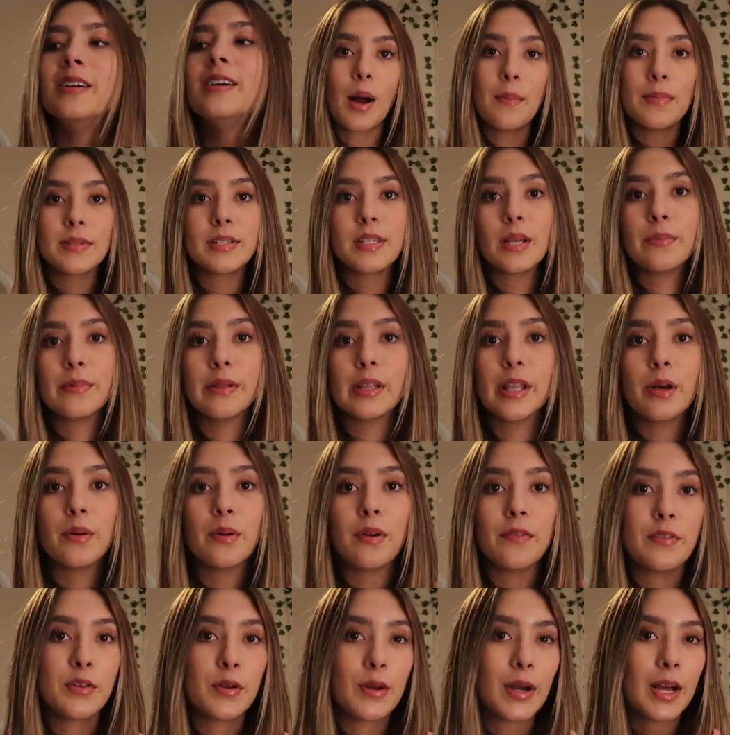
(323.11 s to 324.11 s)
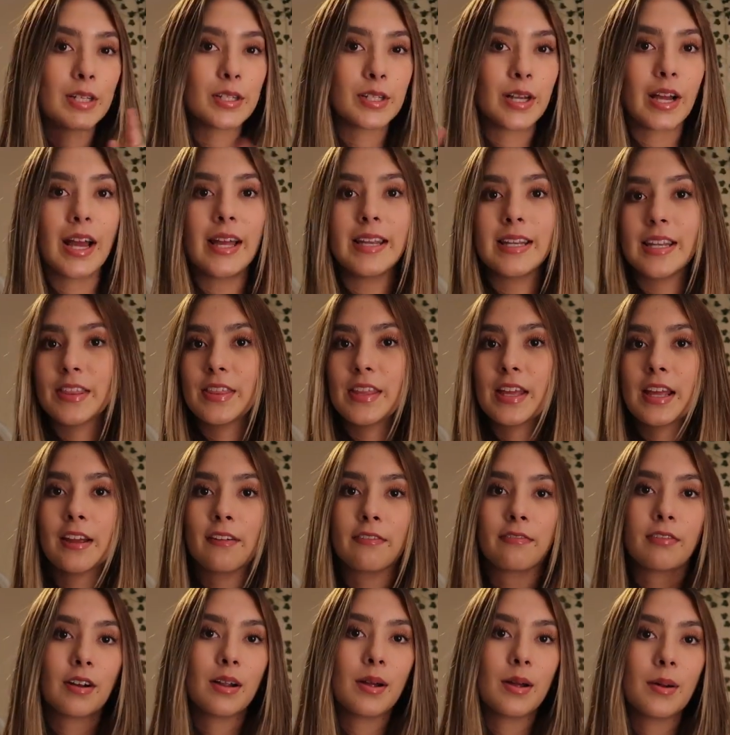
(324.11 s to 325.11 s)
Comment down below if you guys got anything
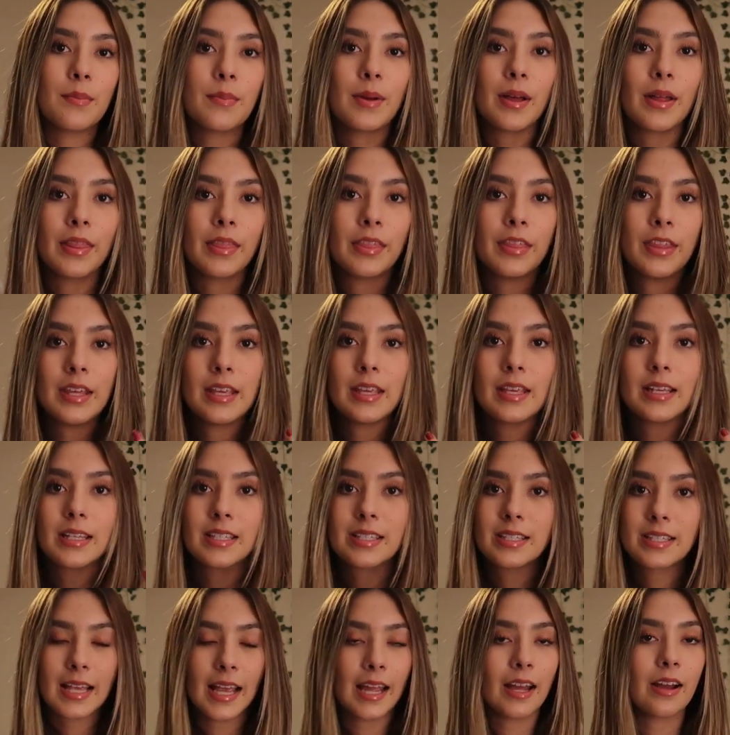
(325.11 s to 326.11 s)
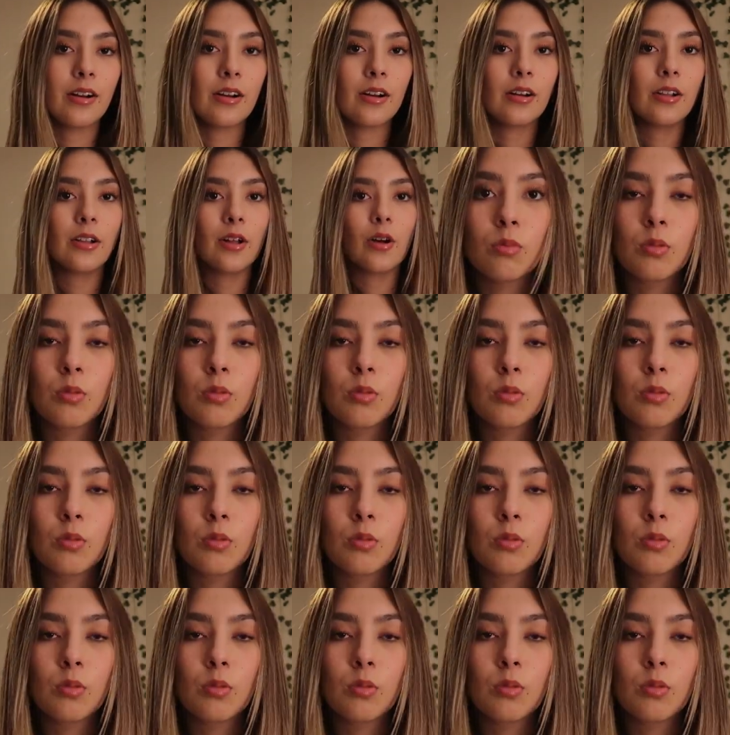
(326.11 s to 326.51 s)
from the sale.